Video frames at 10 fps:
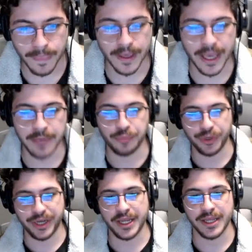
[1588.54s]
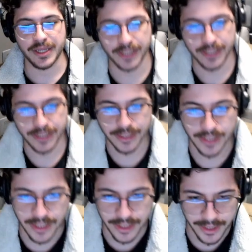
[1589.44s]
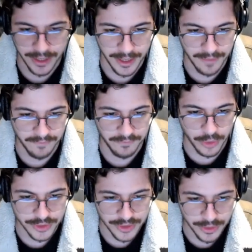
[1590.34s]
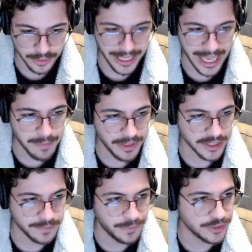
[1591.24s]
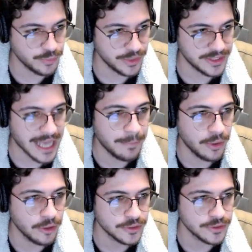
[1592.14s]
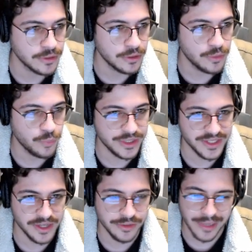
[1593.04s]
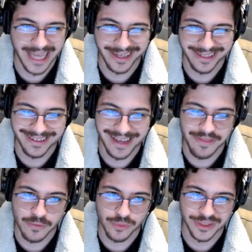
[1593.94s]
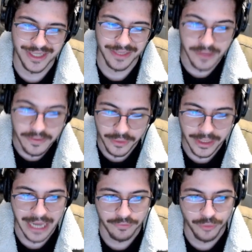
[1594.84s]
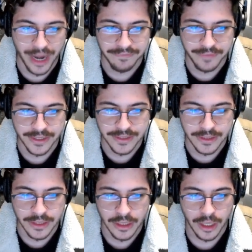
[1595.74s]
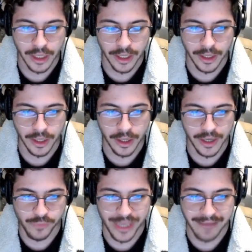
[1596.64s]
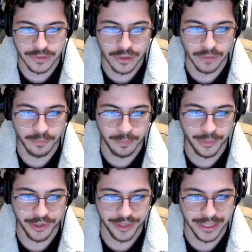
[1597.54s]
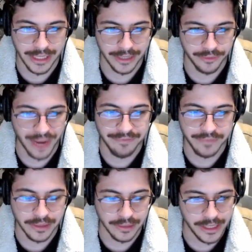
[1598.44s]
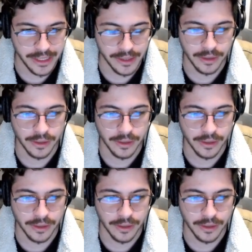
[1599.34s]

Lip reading: a pretty voxel gaming experience with Sandbox. With Decentraland, I think we see a different kind of graphics. If we have to compare it like graphically,